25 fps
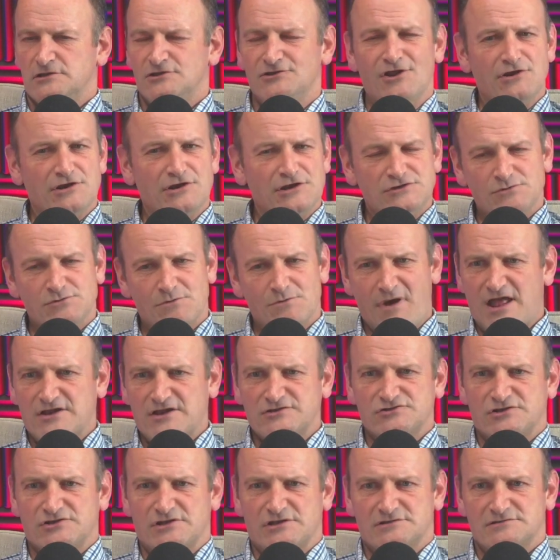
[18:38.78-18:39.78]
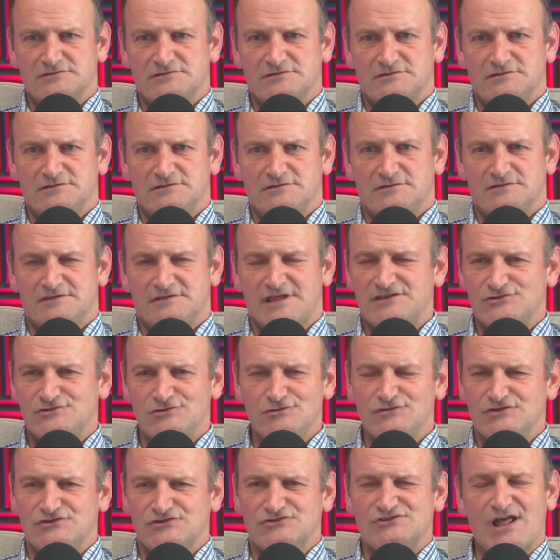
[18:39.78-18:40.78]
You don't need to imagine it. They
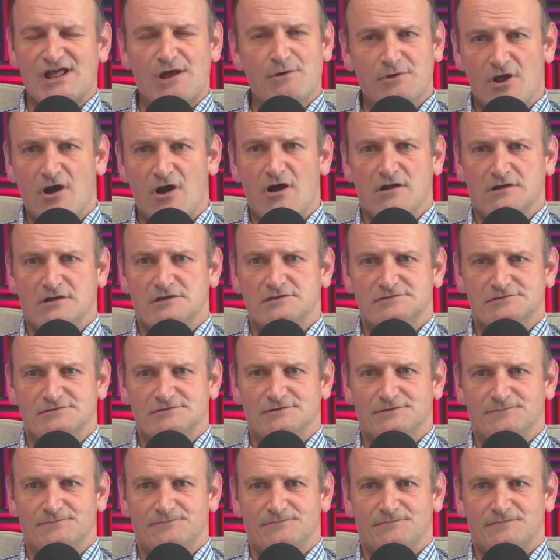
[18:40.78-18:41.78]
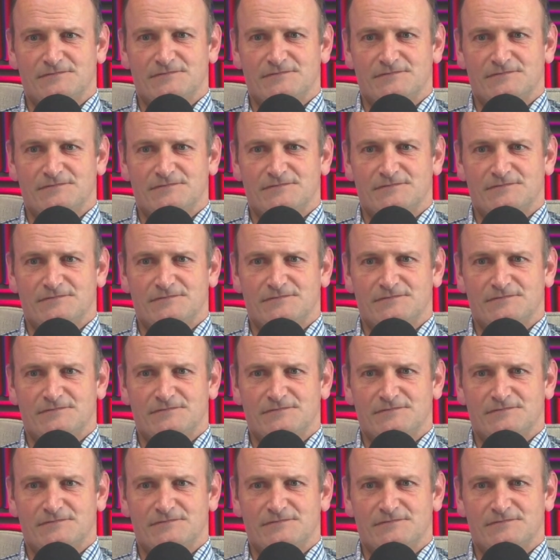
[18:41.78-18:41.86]
do this now in Arkansas.